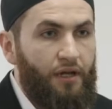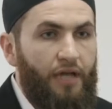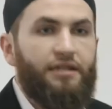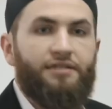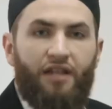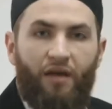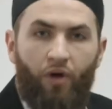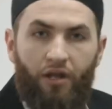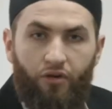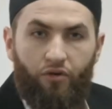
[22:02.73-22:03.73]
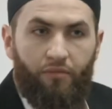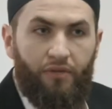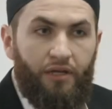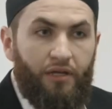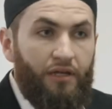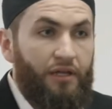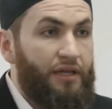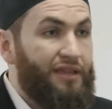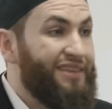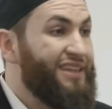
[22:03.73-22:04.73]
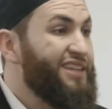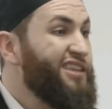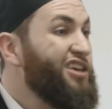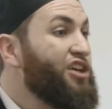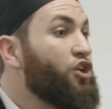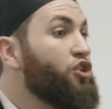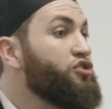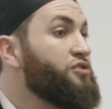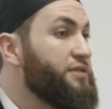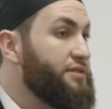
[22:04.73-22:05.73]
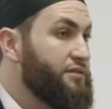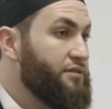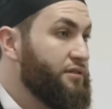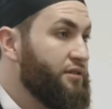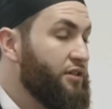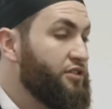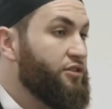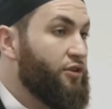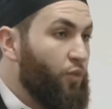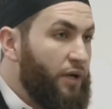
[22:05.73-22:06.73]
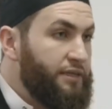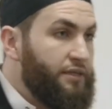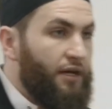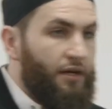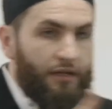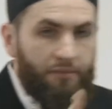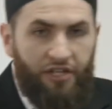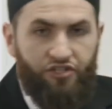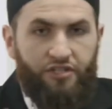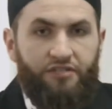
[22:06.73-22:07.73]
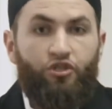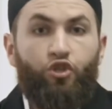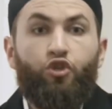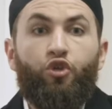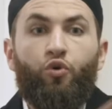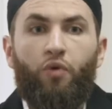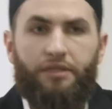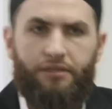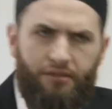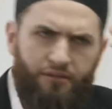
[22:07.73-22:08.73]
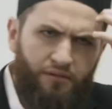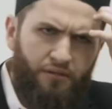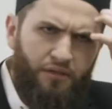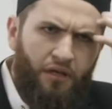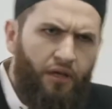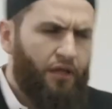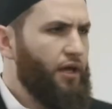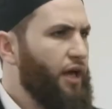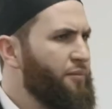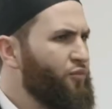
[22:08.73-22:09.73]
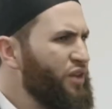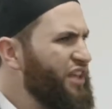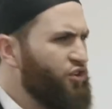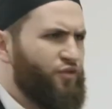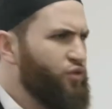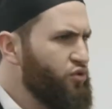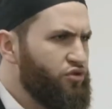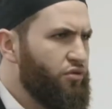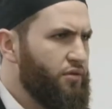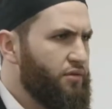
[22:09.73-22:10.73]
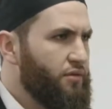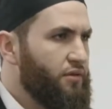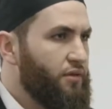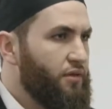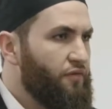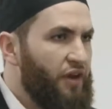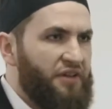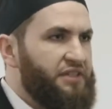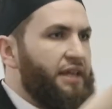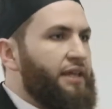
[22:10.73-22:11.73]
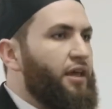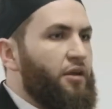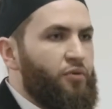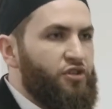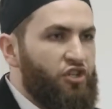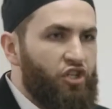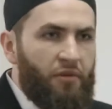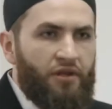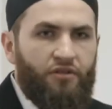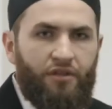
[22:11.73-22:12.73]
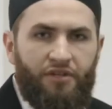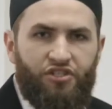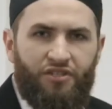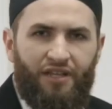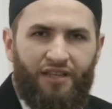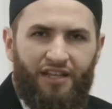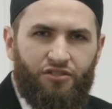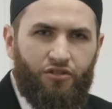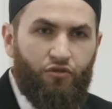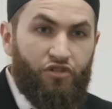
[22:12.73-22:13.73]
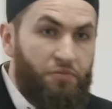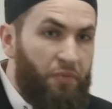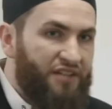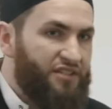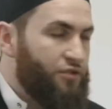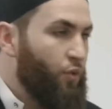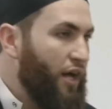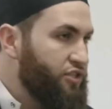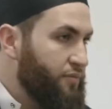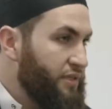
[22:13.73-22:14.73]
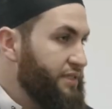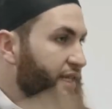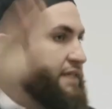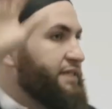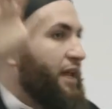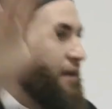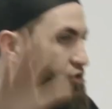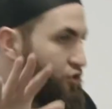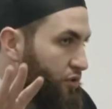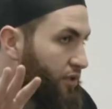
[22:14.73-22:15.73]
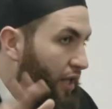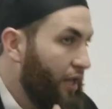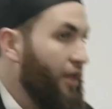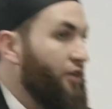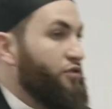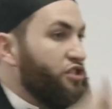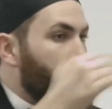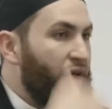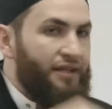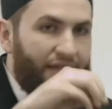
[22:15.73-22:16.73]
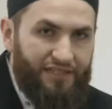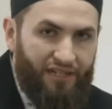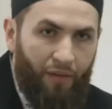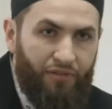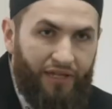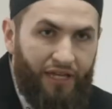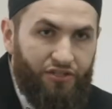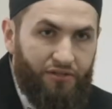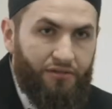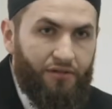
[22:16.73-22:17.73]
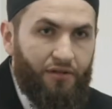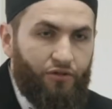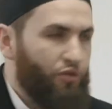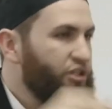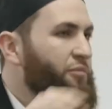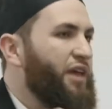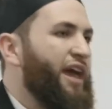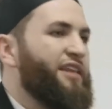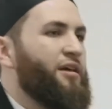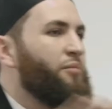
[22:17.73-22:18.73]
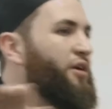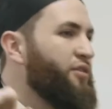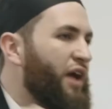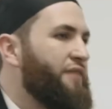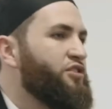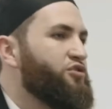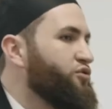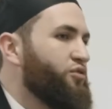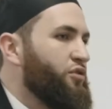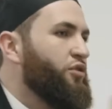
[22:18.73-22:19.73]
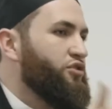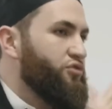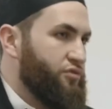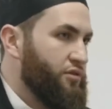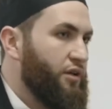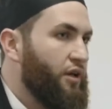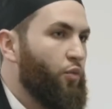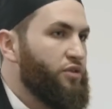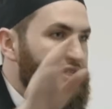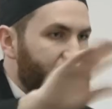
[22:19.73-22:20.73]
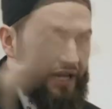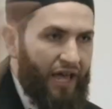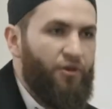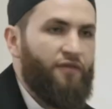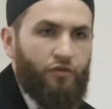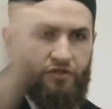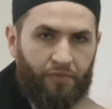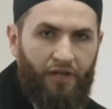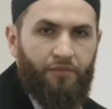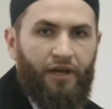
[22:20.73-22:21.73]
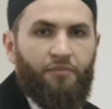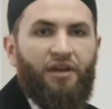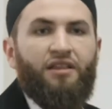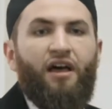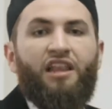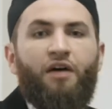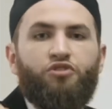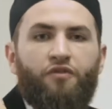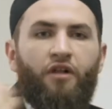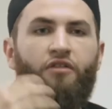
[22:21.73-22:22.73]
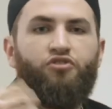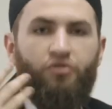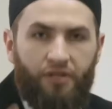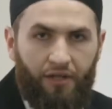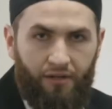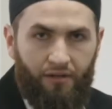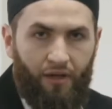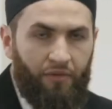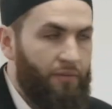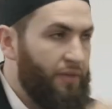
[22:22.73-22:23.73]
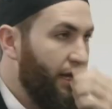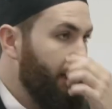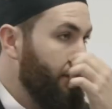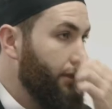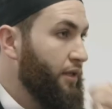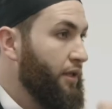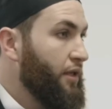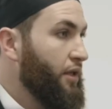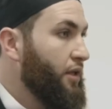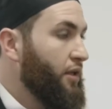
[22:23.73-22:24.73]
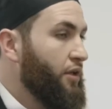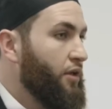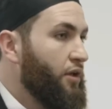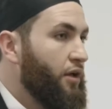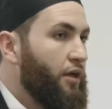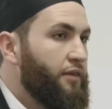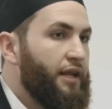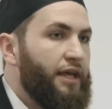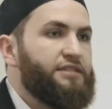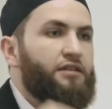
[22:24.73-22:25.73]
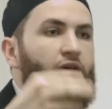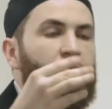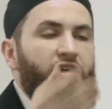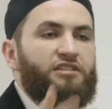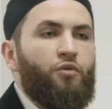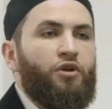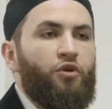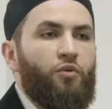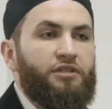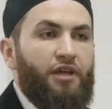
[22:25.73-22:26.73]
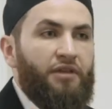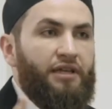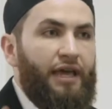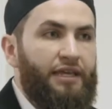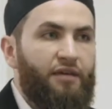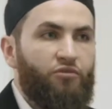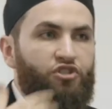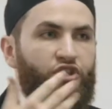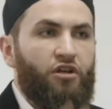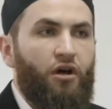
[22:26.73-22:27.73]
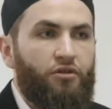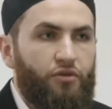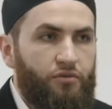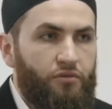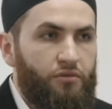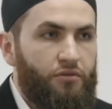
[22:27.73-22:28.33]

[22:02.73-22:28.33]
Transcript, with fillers: I say, assalamu Alaikum. Then he curses. He's like, What the? He mentions, Do you want? I'm really confused very dedicated person committed to the masjid, and that's your response is wajib. Saying salam is sunnah. Responding is an obligation. Don't tell me I hate that brother, I have issues. No, no issues. When says salam, you have to respond back. May Allah allow us to follow the sunnah. Ameen Rabbil Alameen. Then he said, um, he's like, what do you want? I'm like, I came to check on you.